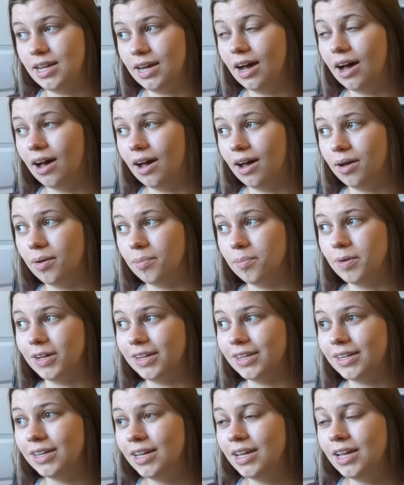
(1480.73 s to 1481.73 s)

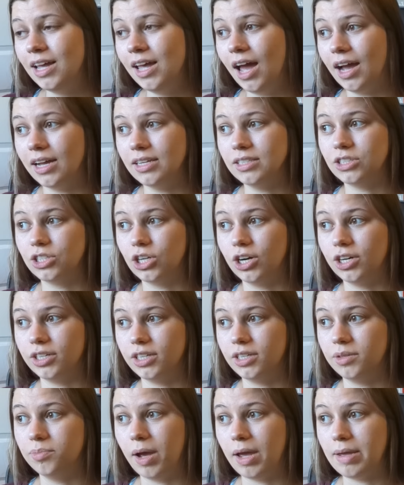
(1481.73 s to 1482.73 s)
I
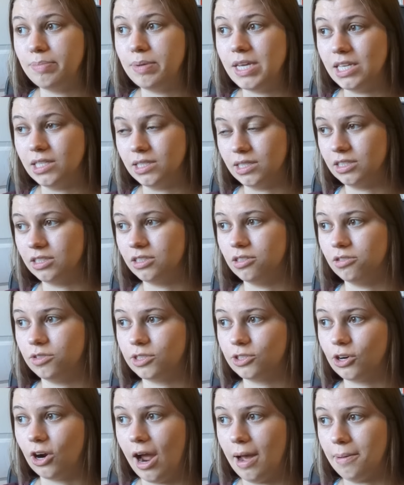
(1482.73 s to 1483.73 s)
started my Pieces of
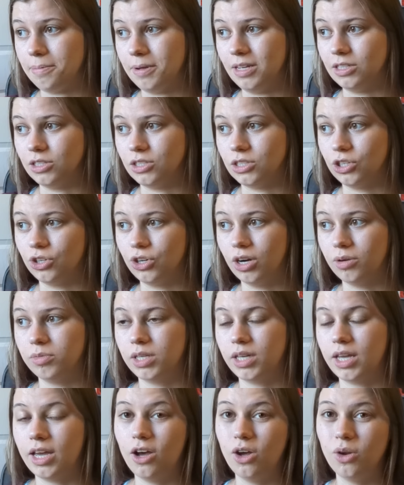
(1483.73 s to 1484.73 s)
Scrap Instagram
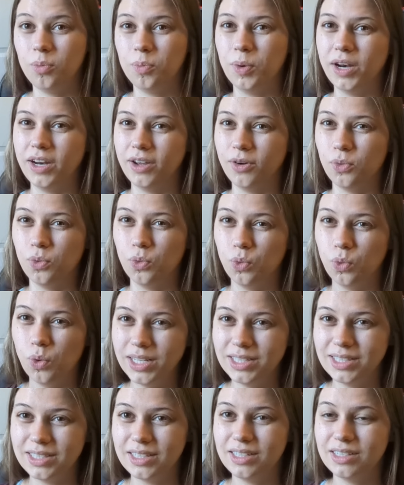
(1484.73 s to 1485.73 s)
account, but it
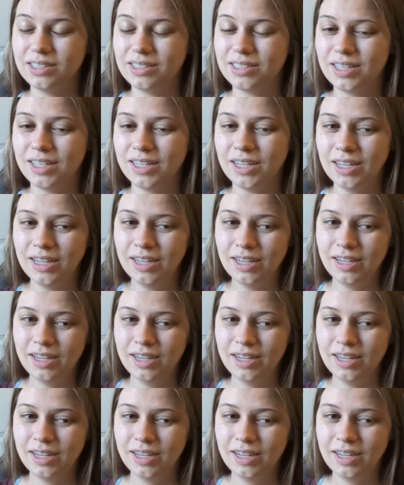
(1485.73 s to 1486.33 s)
wasn't